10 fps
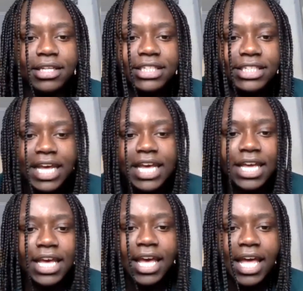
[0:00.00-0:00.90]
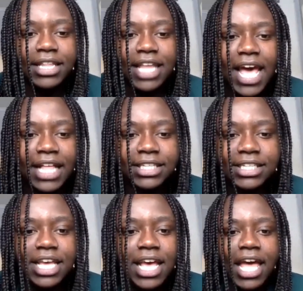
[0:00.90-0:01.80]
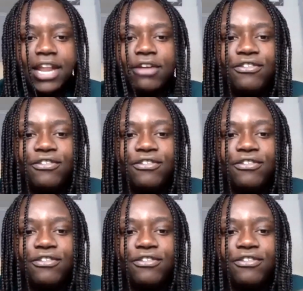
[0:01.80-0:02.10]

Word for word: sing and dance and not